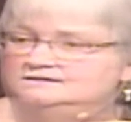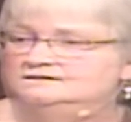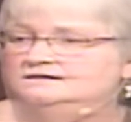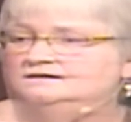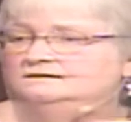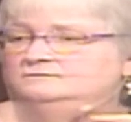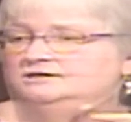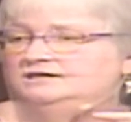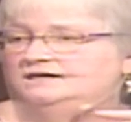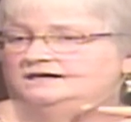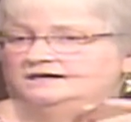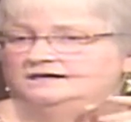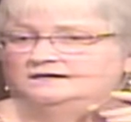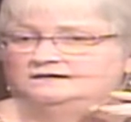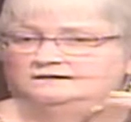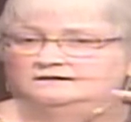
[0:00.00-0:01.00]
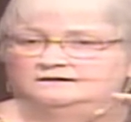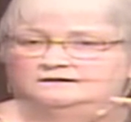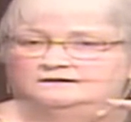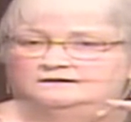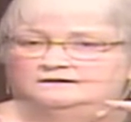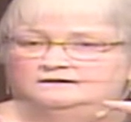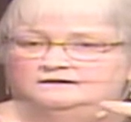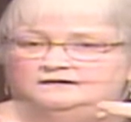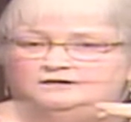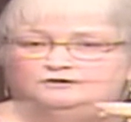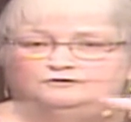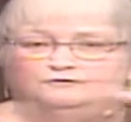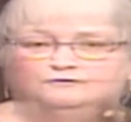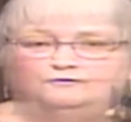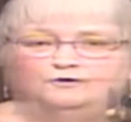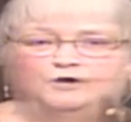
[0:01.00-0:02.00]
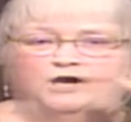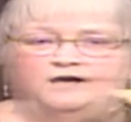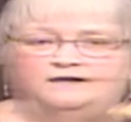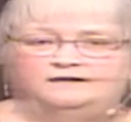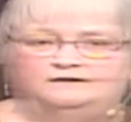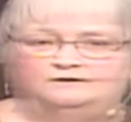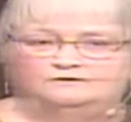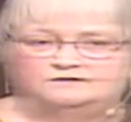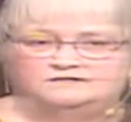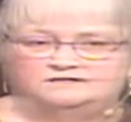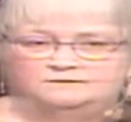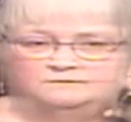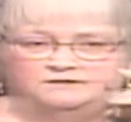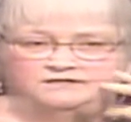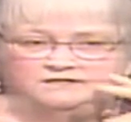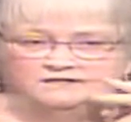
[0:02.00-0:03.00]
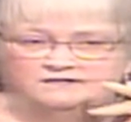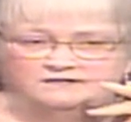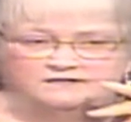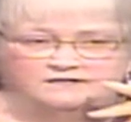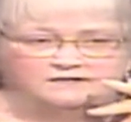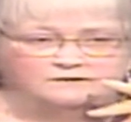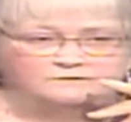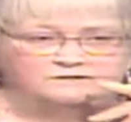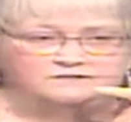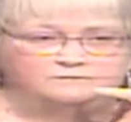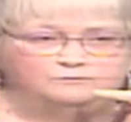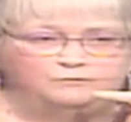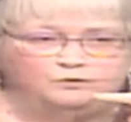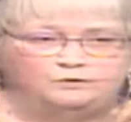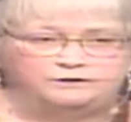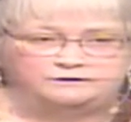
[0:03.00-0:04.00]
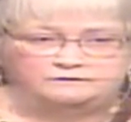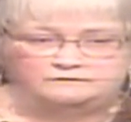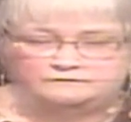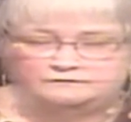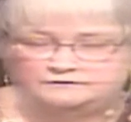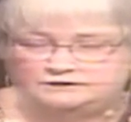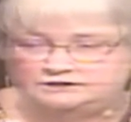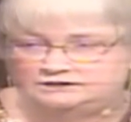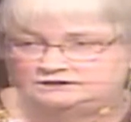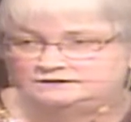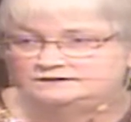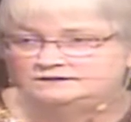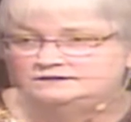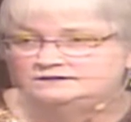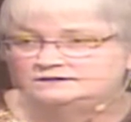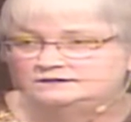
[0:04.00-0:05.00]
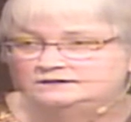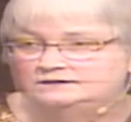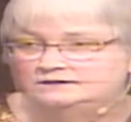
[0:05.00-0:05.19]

Simon had either forgotten or simply didn't think was important for Jesus.